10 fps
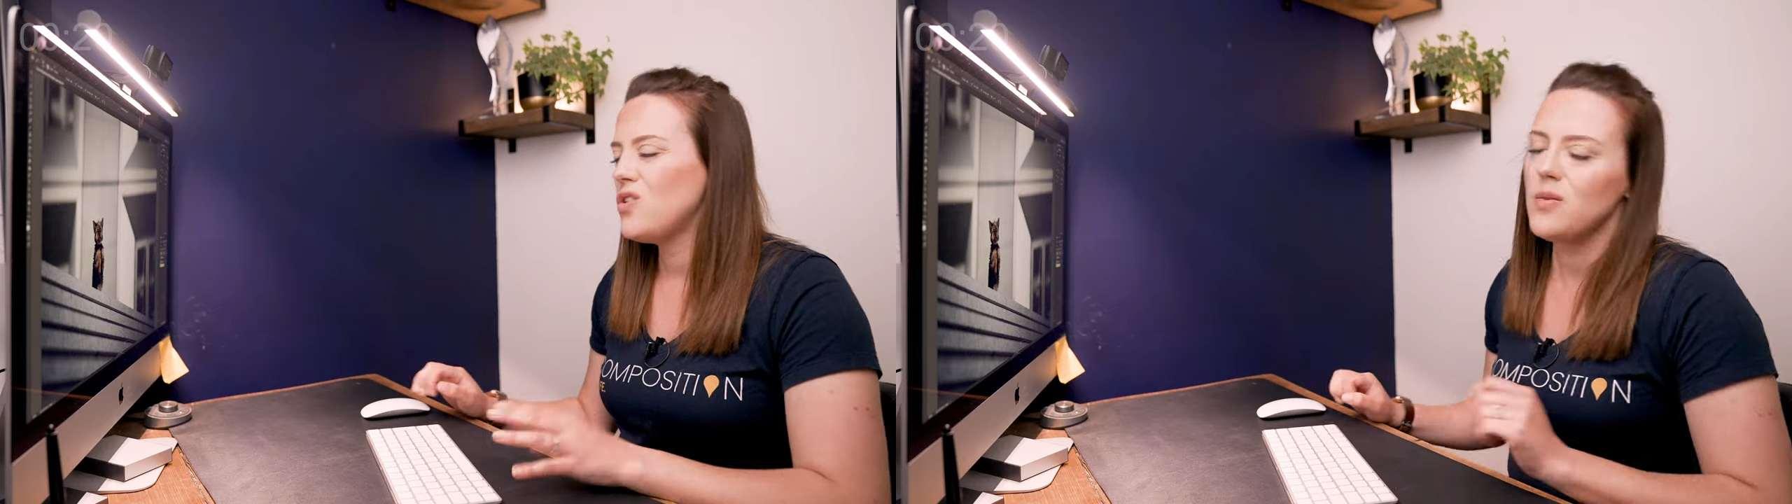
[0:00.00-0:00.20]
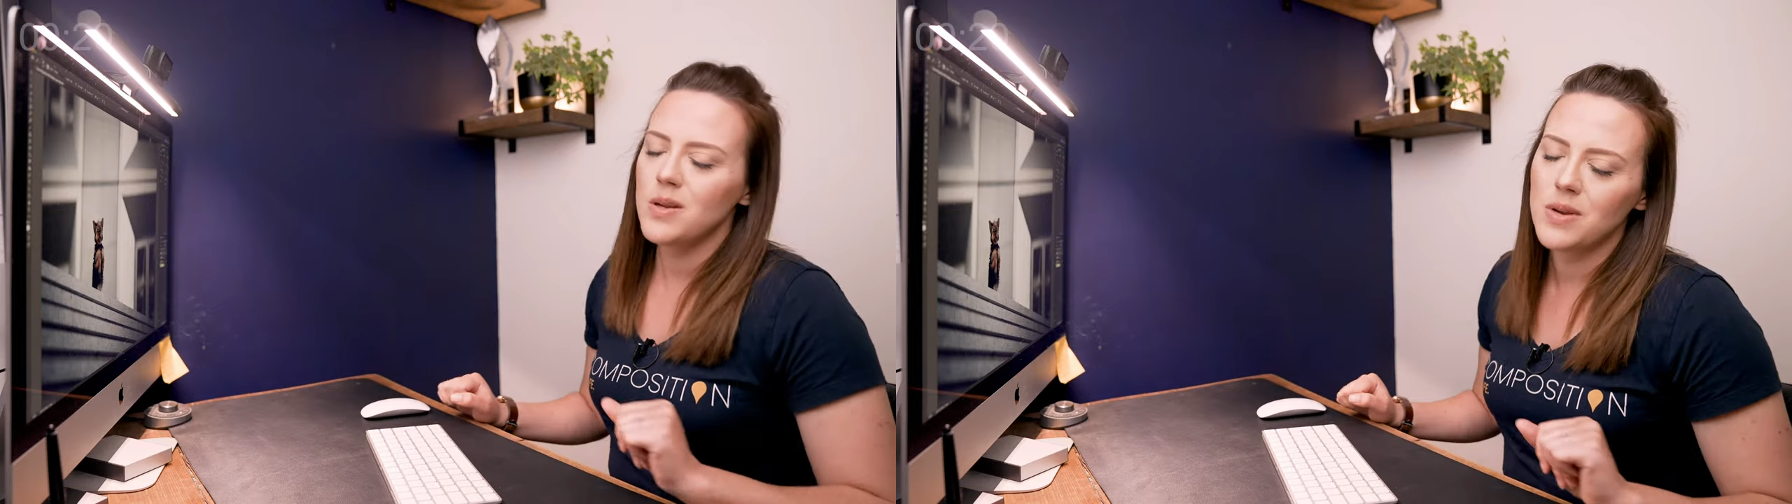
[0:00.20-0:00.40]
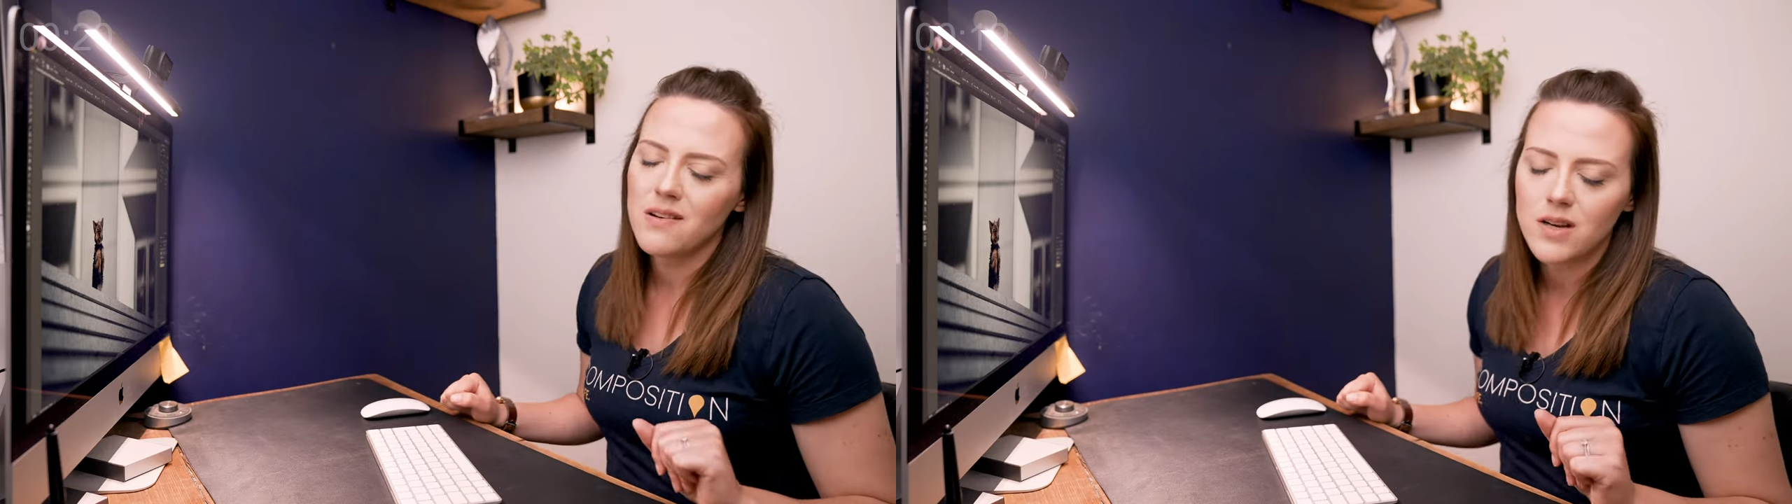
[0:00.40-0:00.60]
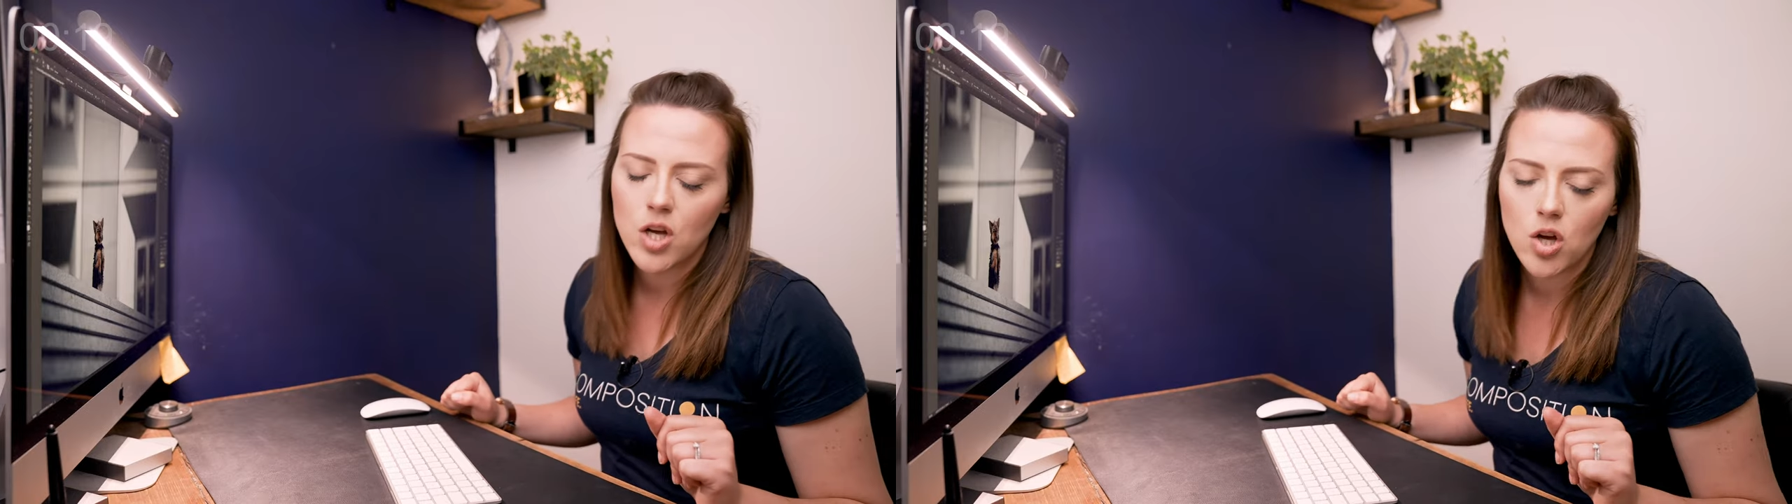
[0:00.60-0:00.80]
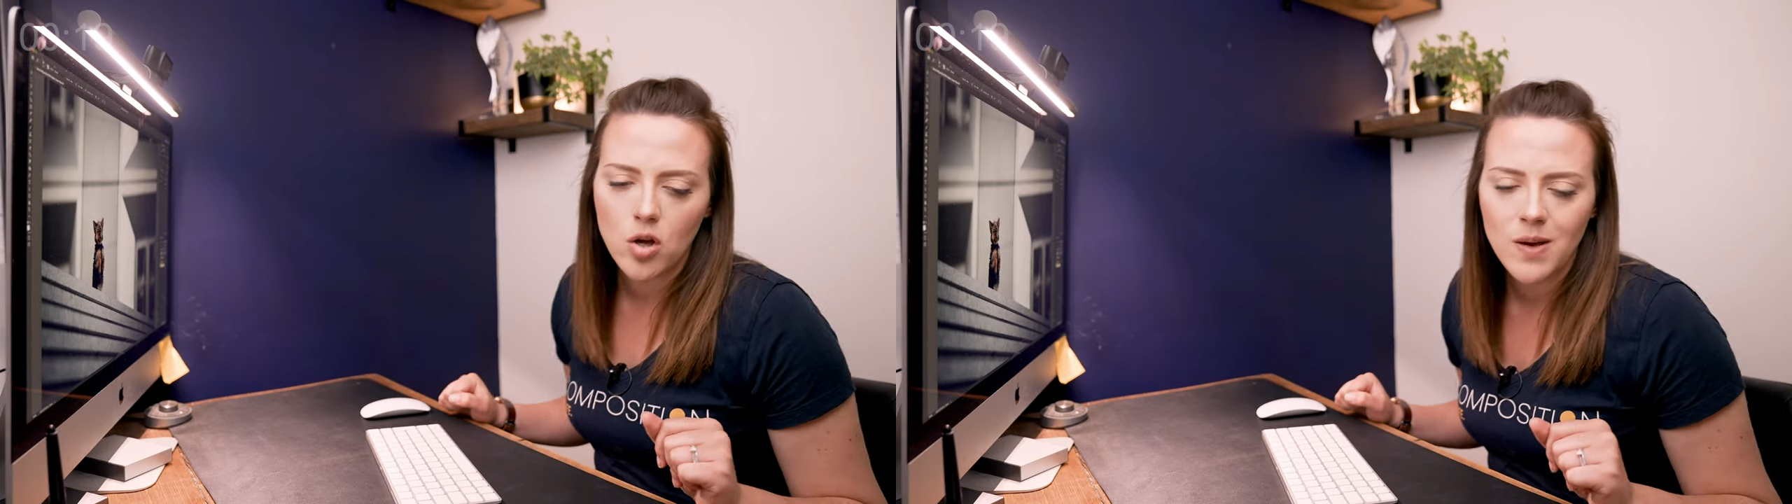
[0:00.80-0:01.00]
Nobody would ever
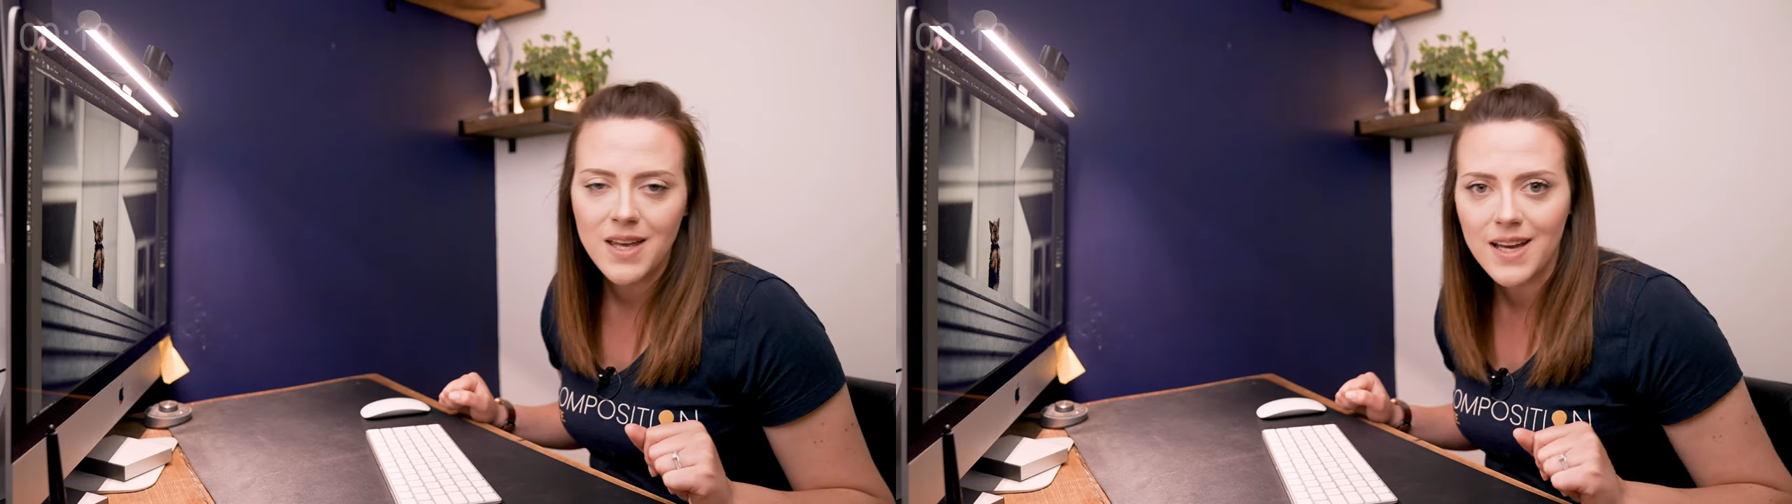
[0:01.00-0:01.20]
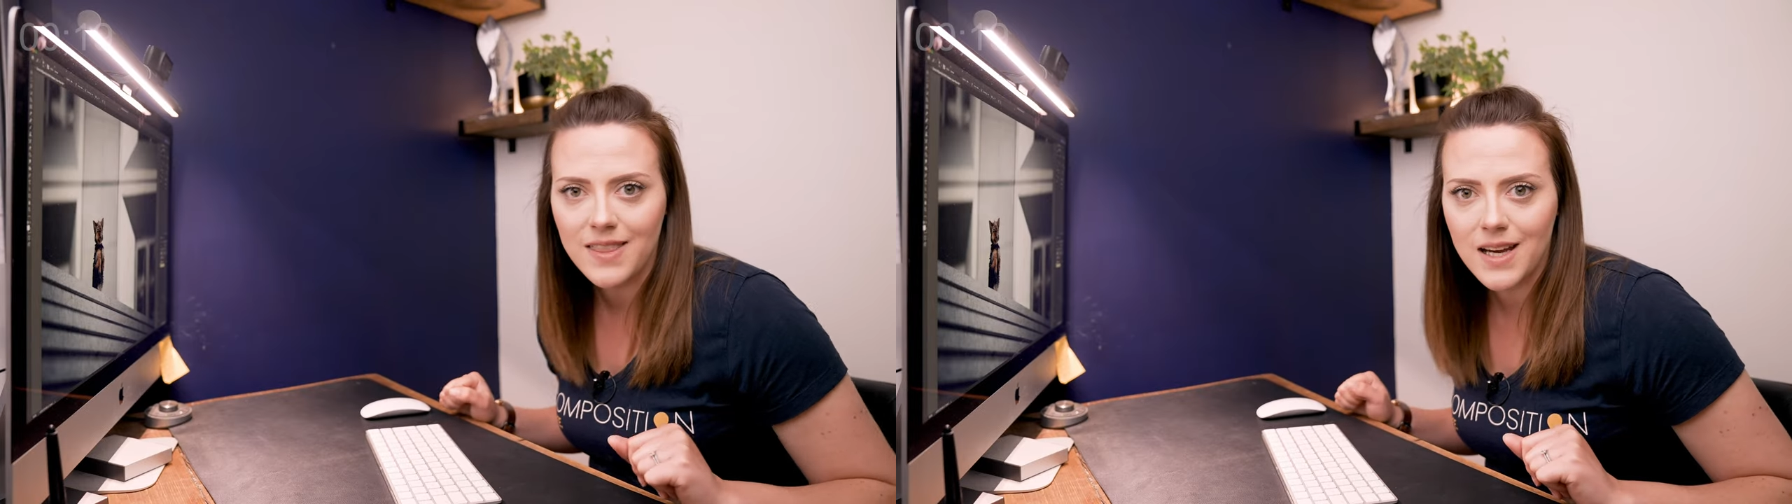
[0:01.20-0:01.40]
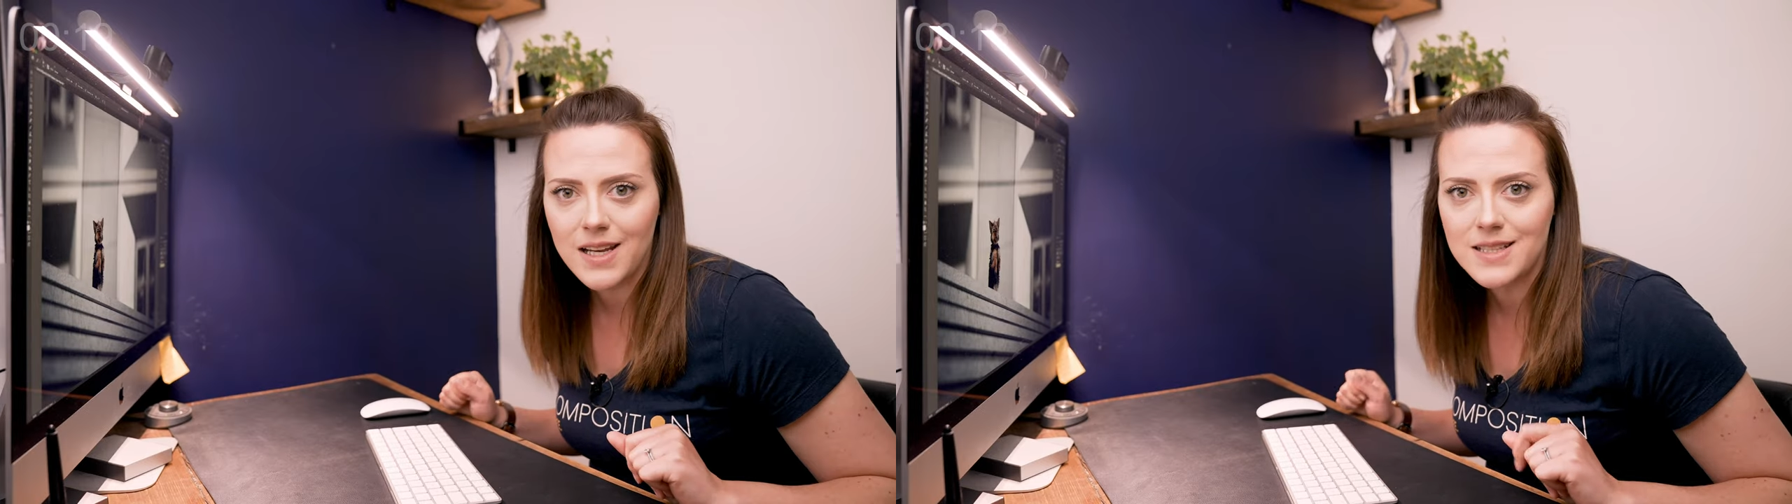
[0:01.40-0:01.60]
know. And that